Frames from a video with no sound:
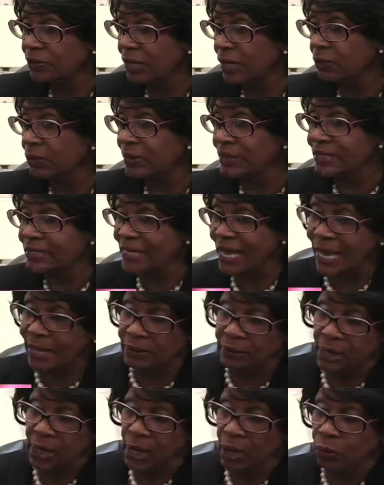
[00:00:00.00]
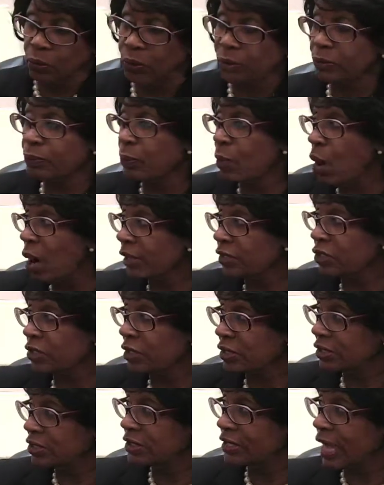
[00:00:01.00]
reset with
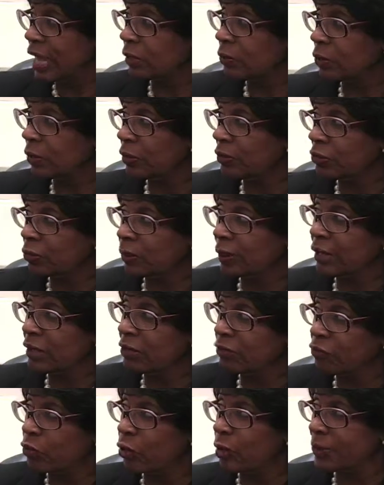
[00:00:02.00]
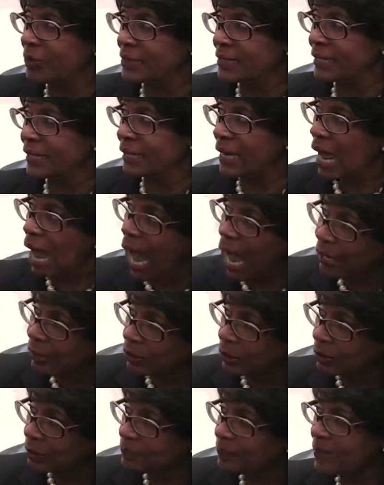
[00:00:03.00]
margins that were 3 to 4%
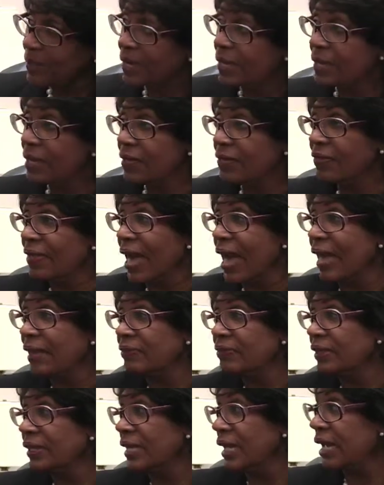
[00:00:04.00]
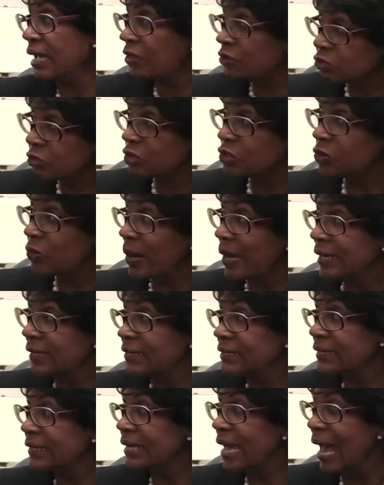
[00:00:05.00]
higher than the interest
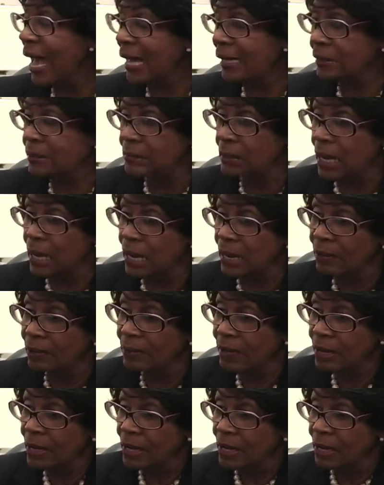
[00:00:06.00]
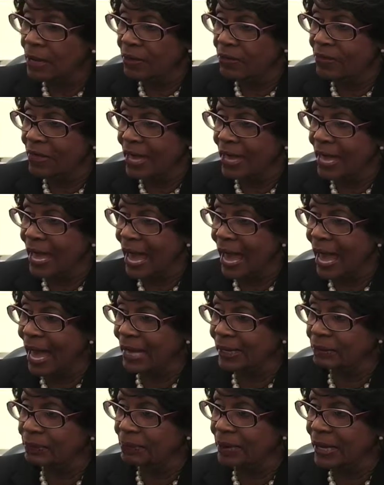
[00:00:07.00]
rates that they
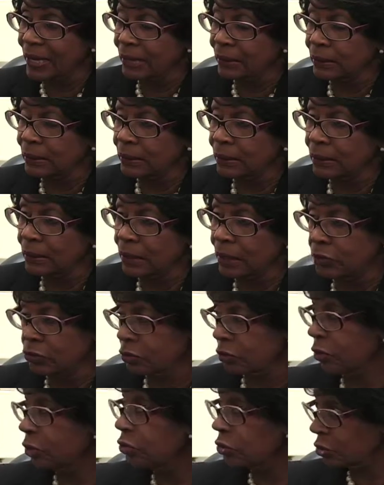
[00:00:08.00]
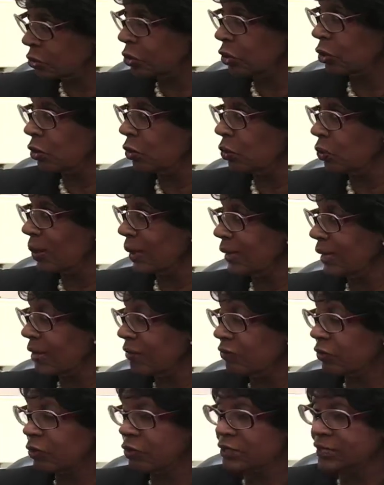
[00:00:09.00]
had been introduced to when they
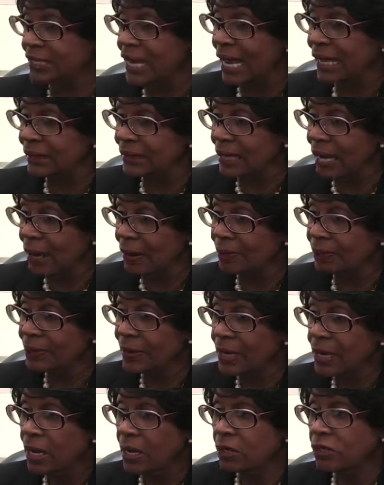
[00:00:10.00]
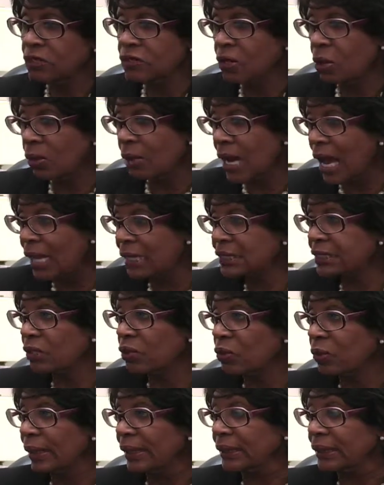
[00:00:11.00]
first signed up. So
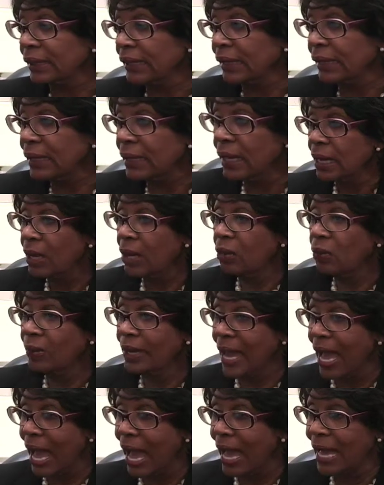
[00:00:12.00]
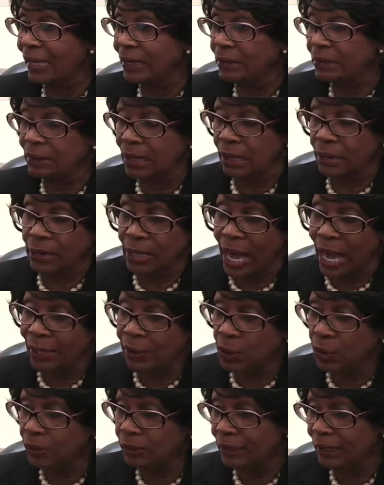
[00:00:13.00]
consequently, we had not
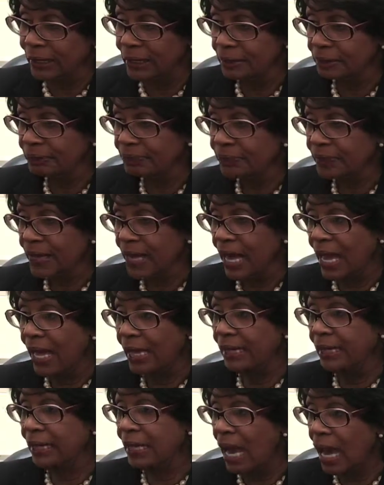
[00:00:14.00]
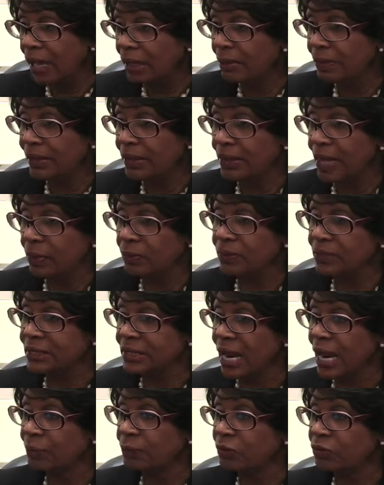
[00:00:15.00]
only an economy that was
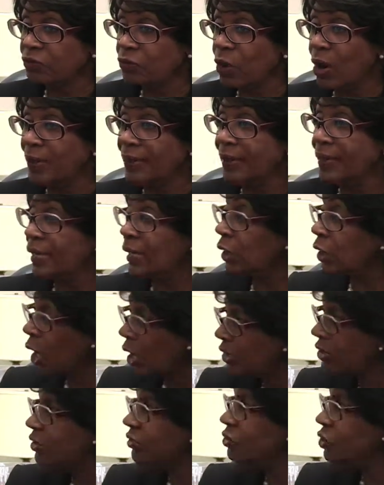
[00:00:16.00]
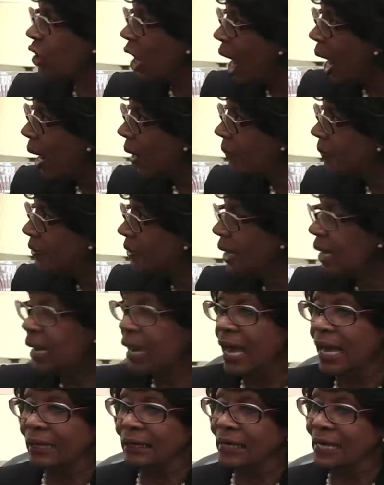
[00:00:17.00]
not performing and a loss of jobs
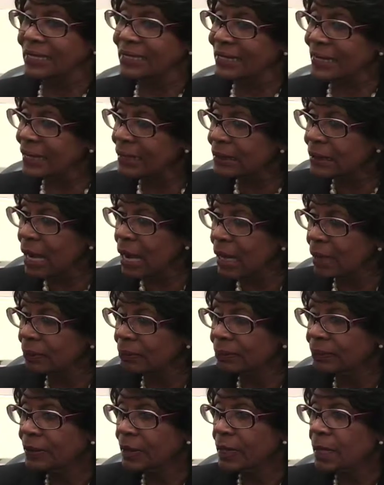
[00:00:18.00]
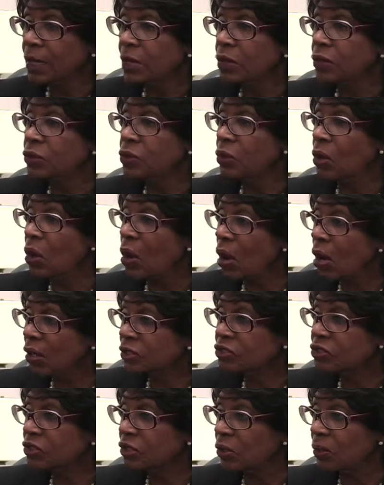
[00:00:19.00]
and less income. You
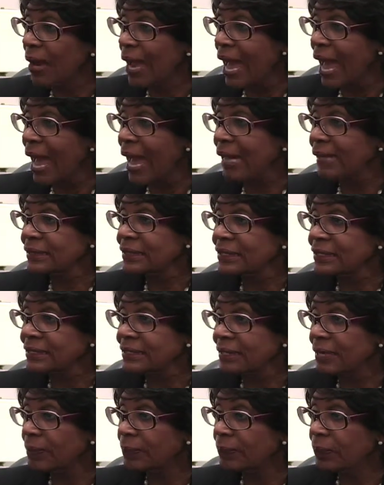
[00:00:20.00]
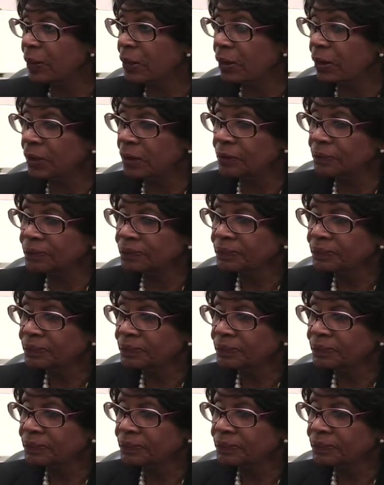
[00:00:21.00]
also had simple